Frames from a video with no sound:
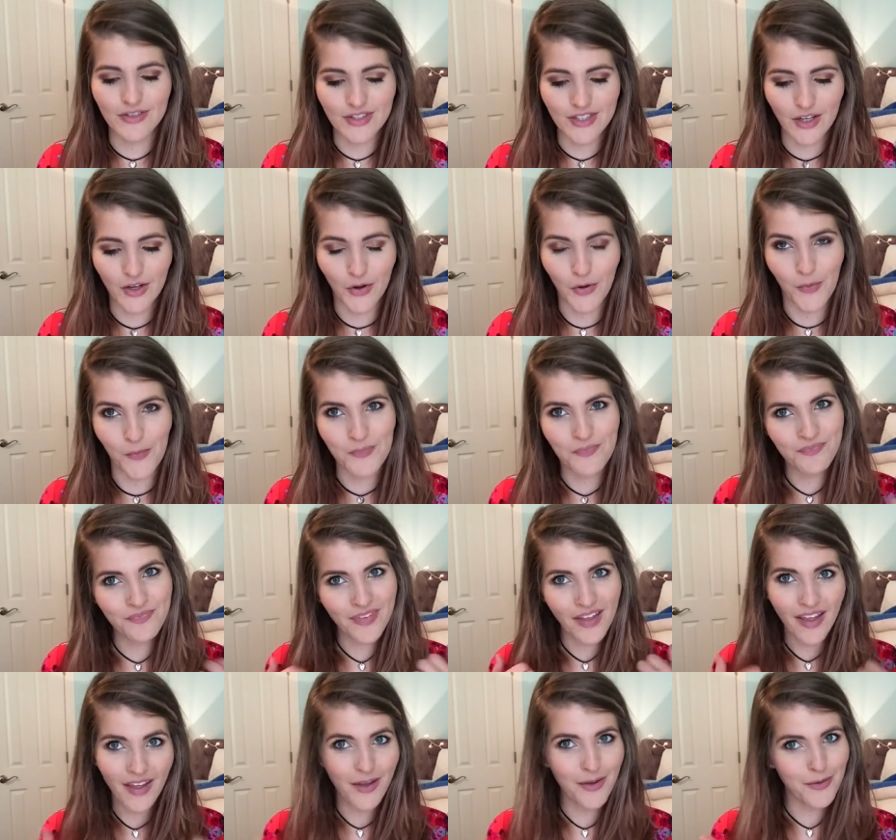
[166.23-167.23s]
So
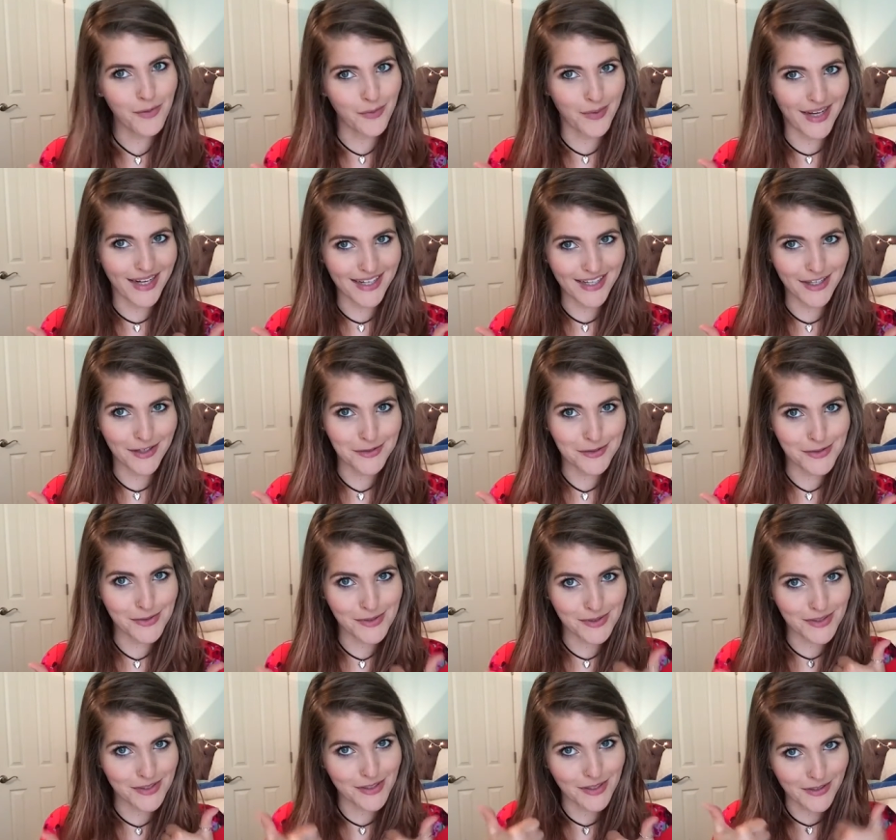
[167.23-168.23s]
way to go, Jordan,